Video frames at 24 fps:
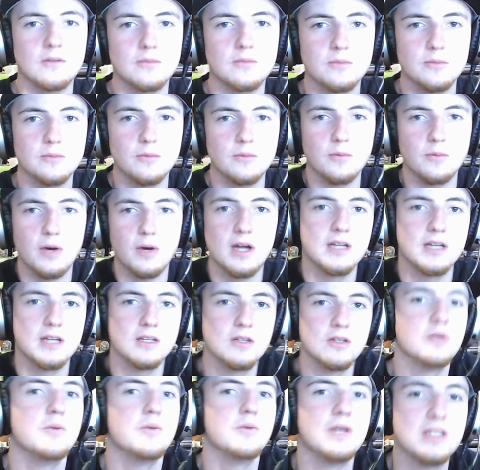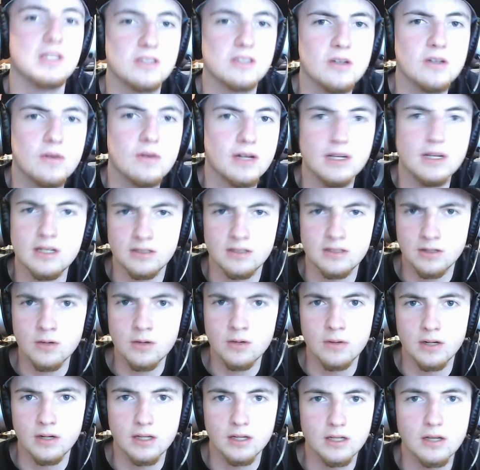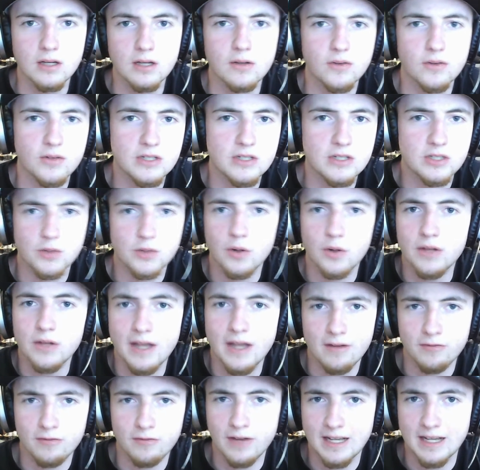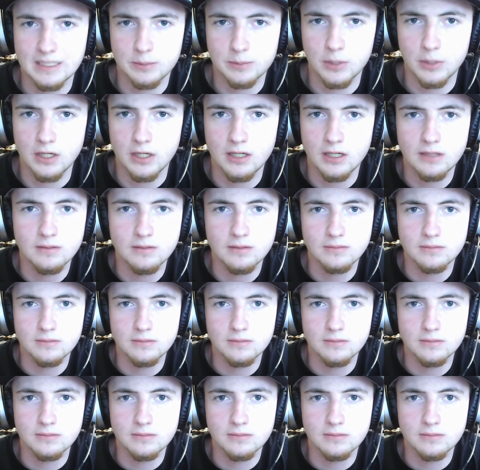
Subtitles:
wanting to do what he's doing, and he's doing it. He's throwing that fastball.